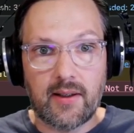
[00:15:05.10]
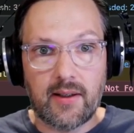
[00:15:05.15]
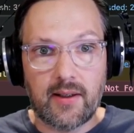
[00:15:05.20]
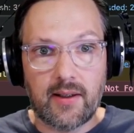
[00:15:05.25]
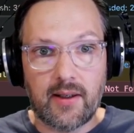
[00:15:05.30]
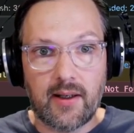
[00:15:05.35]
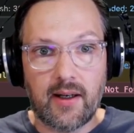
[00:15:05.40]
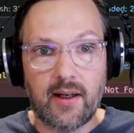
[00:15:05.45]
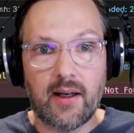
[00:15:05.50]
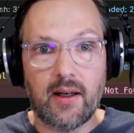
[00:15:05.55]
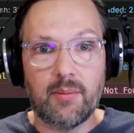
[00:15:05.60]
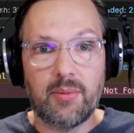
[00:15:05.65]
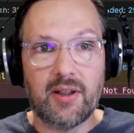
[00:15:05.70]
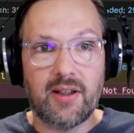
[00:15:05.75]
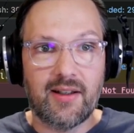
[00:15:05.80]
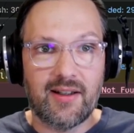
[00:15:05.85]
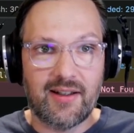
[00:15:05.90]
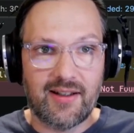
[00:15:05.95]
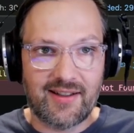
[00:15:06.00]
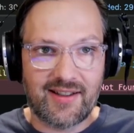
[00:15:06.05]
Uh,
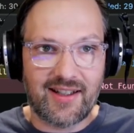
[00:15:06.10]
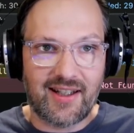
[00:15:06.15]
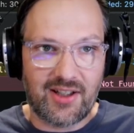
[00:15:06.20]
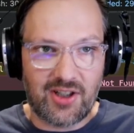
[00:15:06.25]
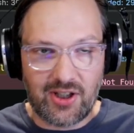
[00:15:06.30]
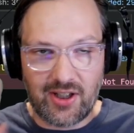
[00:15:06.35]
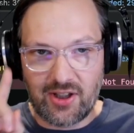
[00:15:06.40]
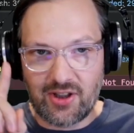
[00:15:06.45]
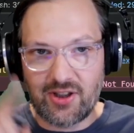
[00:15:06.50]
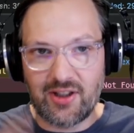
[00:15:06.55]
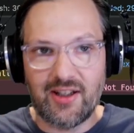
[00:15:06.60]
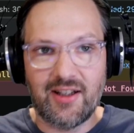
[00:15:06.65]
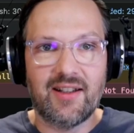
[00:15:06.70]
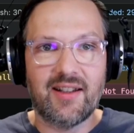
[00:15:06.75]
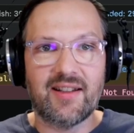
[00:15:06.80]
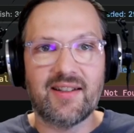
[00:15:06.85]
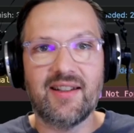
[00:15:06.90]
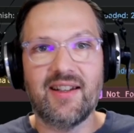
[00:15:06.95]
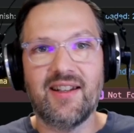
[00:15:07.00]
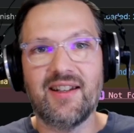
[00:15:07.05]
because I changed the
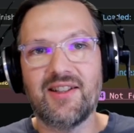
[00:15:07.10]
index H